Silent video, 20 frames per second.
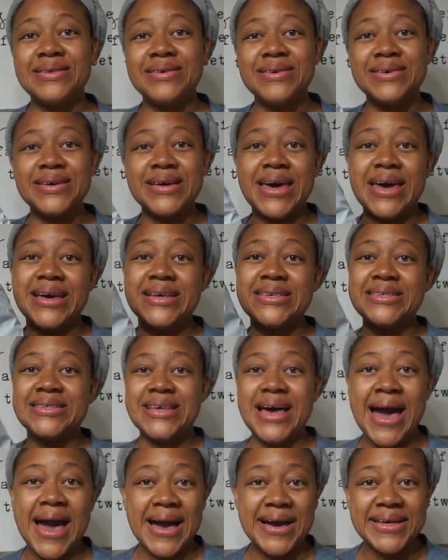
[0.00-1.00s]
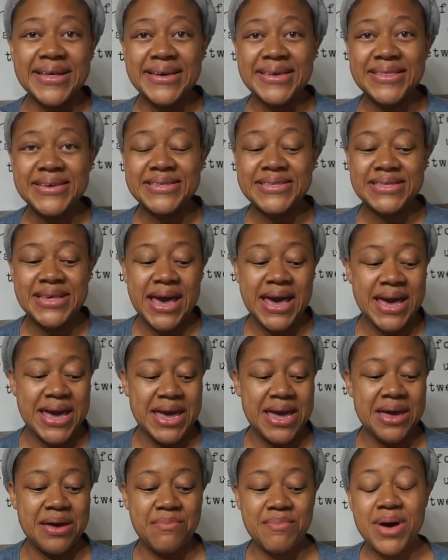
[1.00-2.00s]
look exactly the
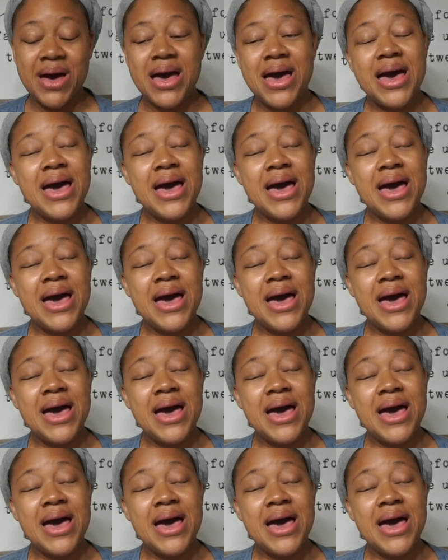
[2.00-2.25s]
same.